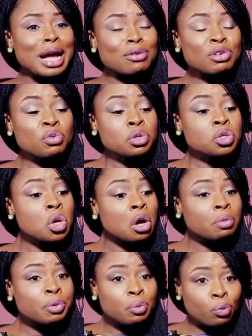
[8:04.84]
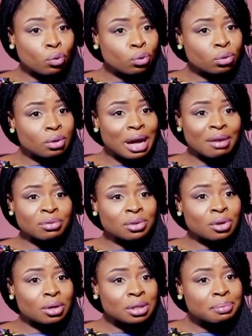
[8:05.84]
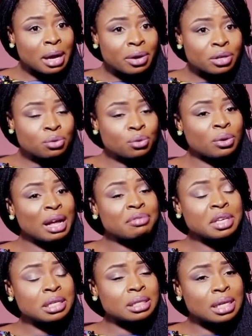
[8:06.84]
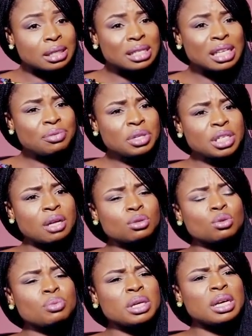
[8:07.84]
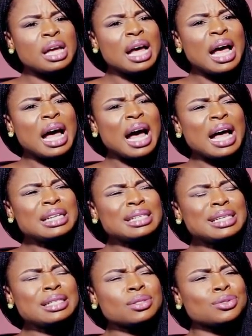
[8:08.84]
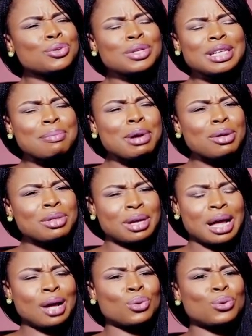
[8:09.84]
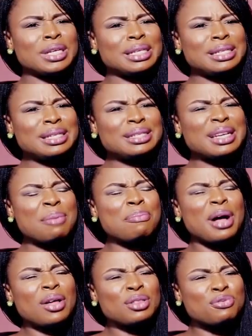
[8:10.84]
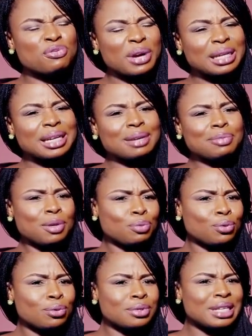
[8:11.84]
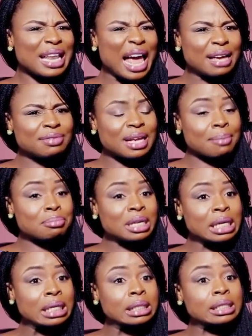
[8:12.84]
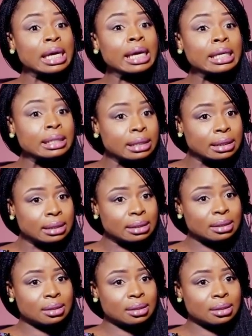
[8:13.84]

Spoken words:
have, even young people who haven't gotten married, who don't have kids yet, they reach out to me. And it's not about the accolade. It's about the fact that people's lives are being changed.